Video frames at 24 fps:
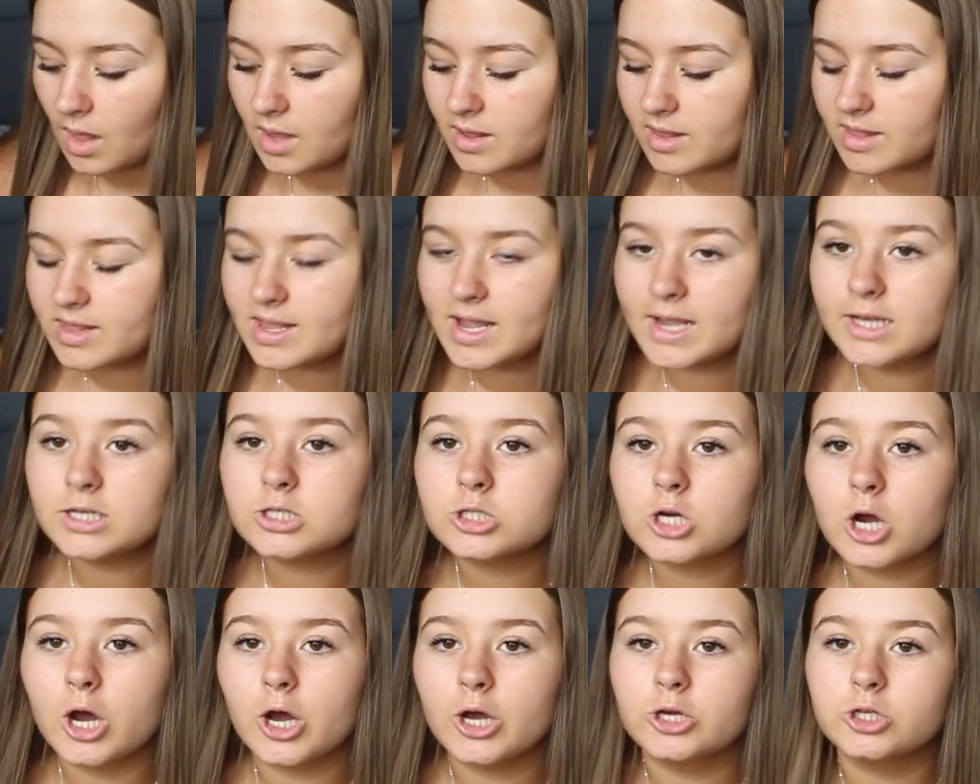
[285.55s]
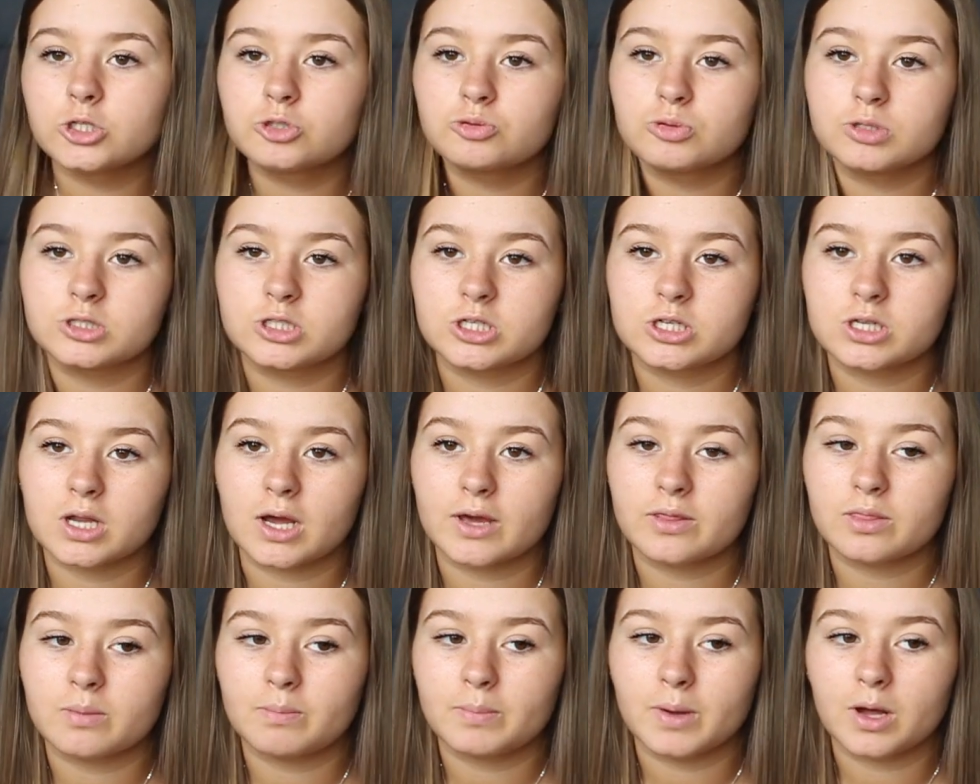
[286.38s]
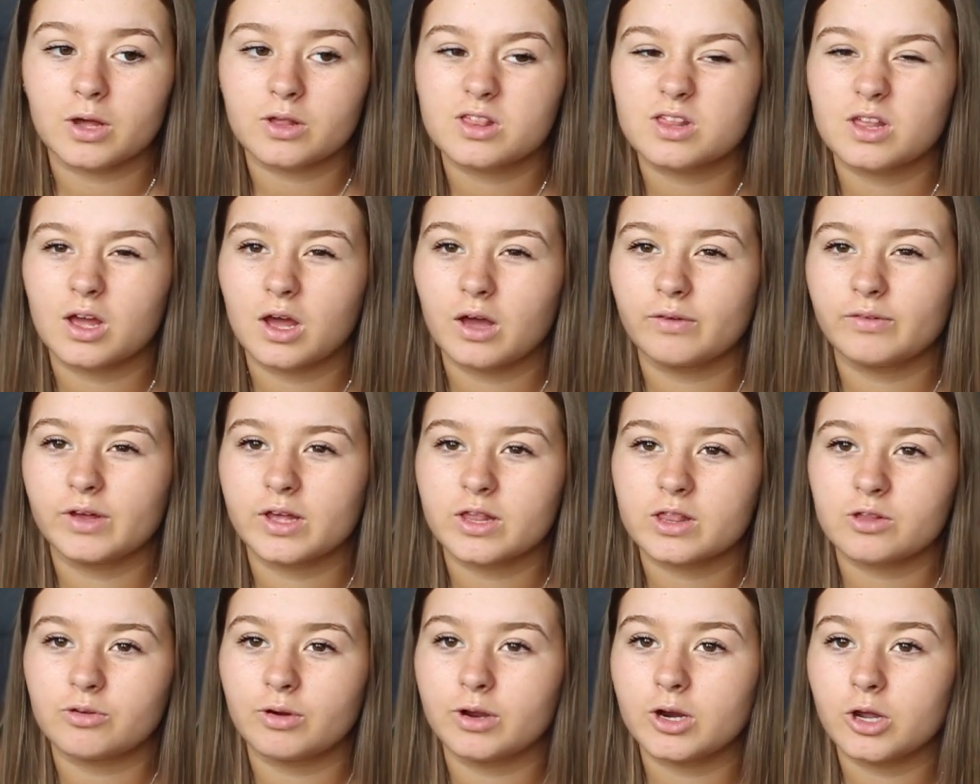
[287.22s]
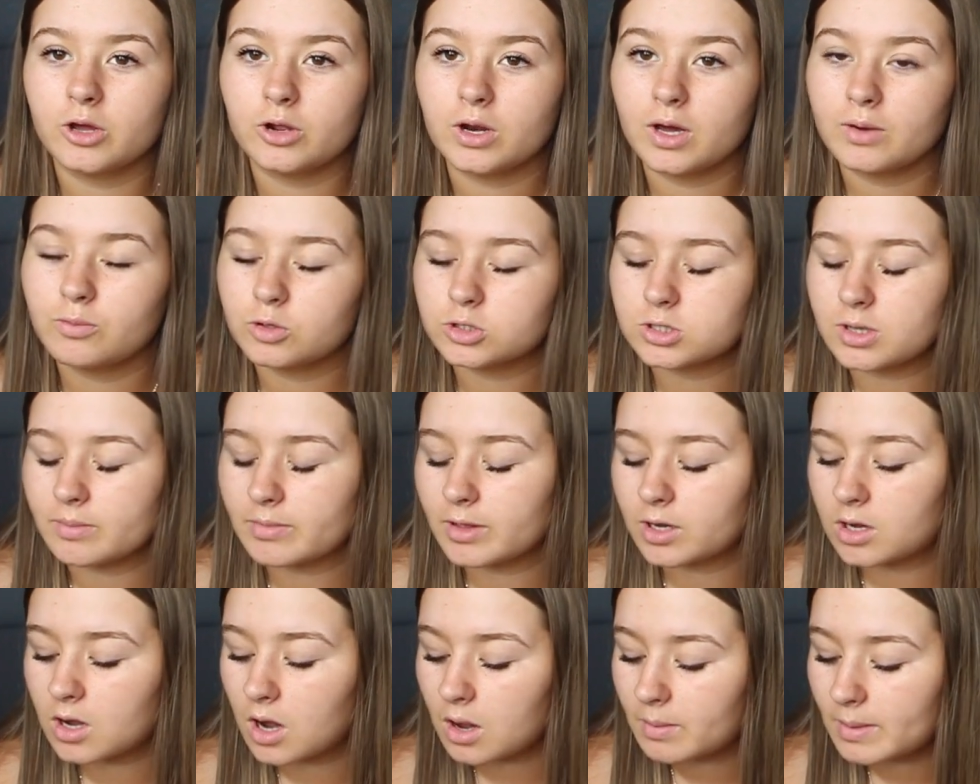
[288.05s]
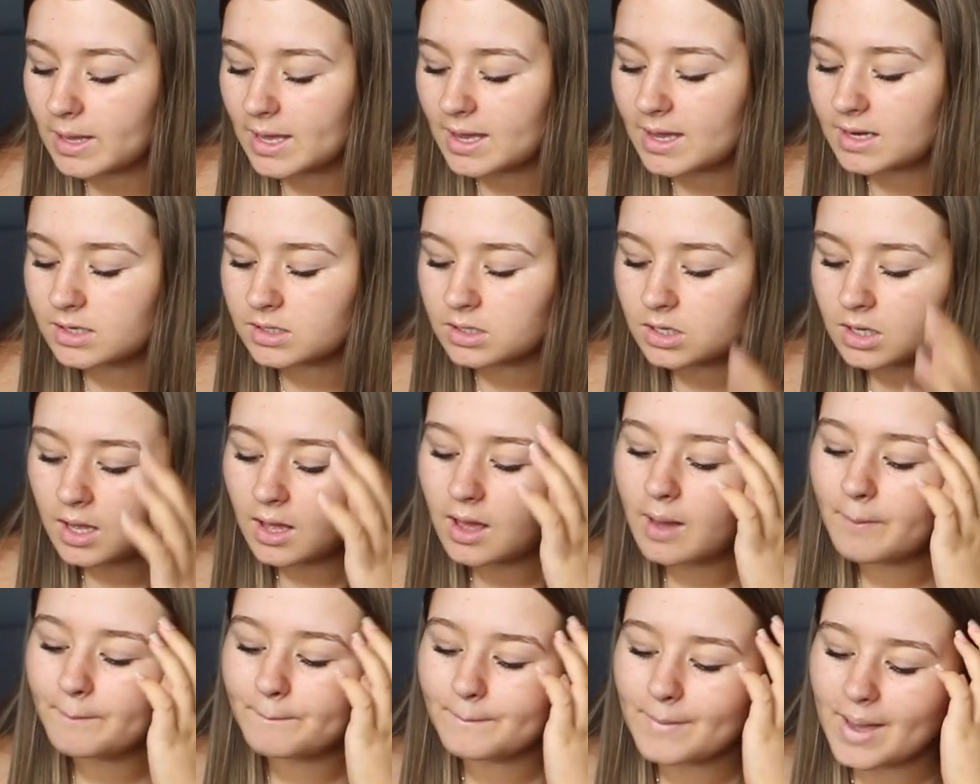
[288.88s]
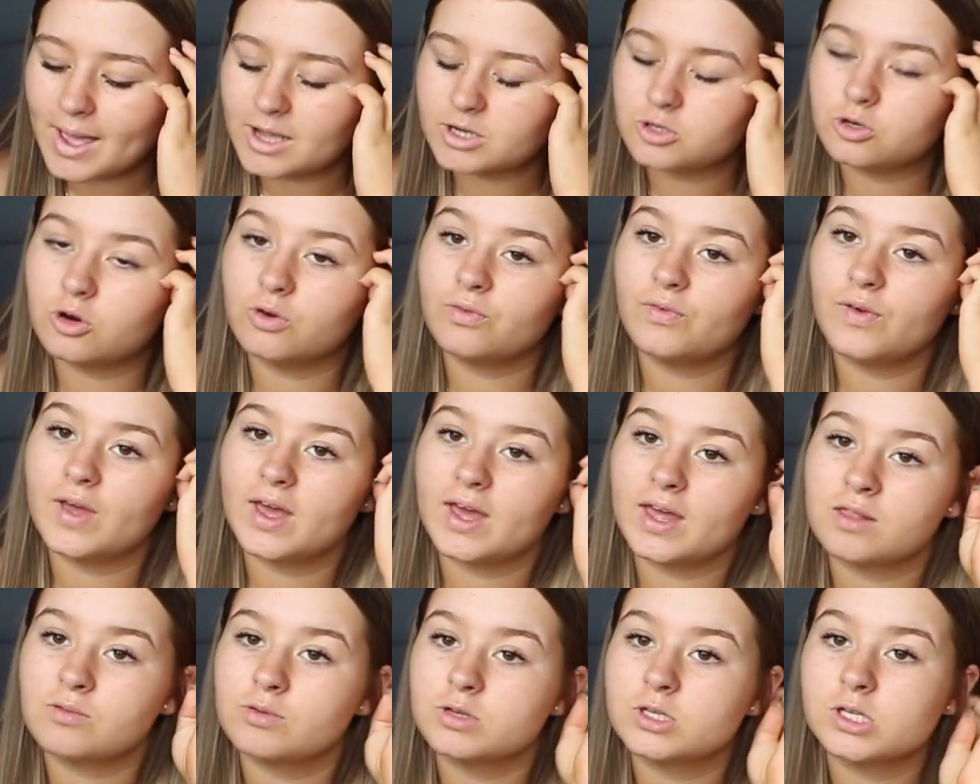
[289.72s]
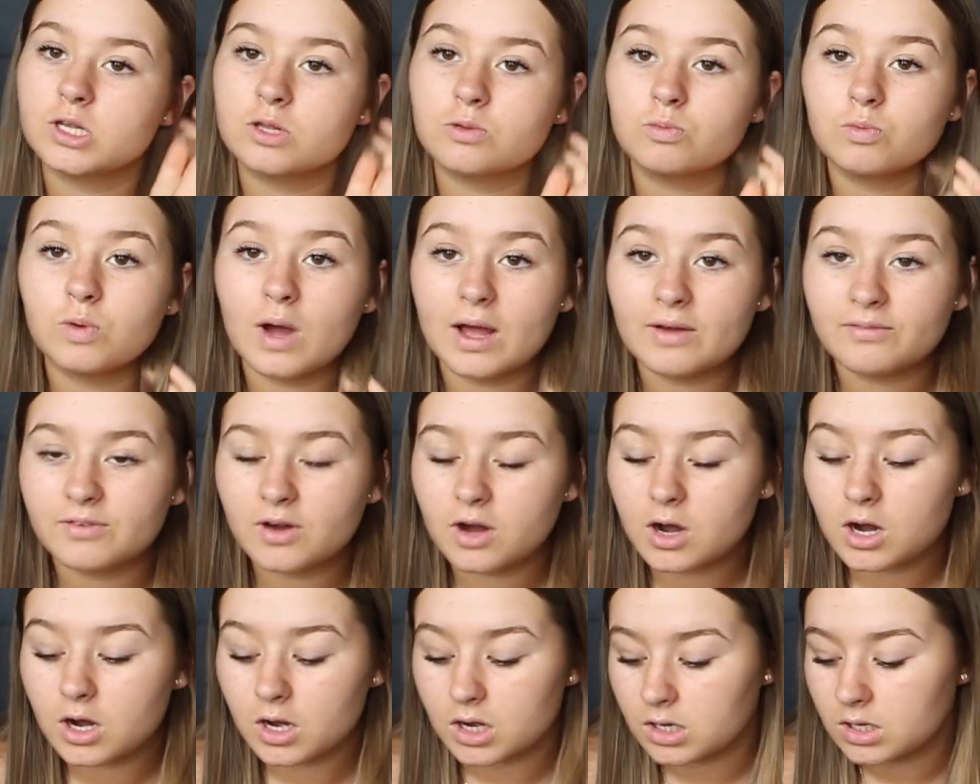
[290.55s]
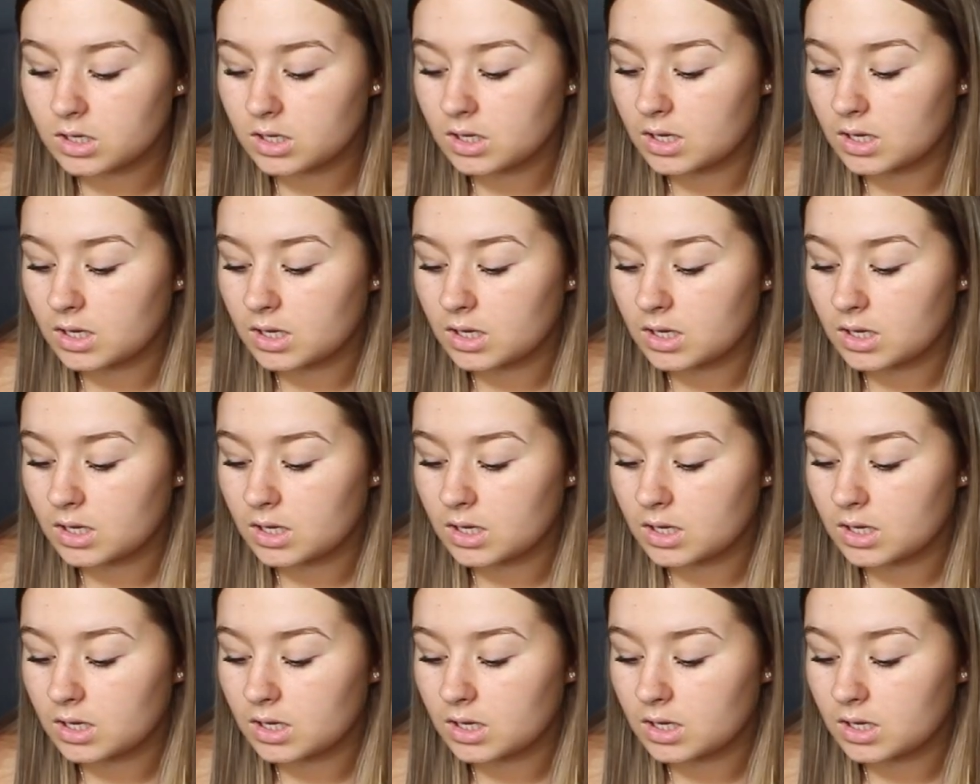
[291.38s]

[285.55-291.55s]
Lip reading: Stagecoach, which is like the bus service, so I know like what time they're coming. Met Office, which is weather.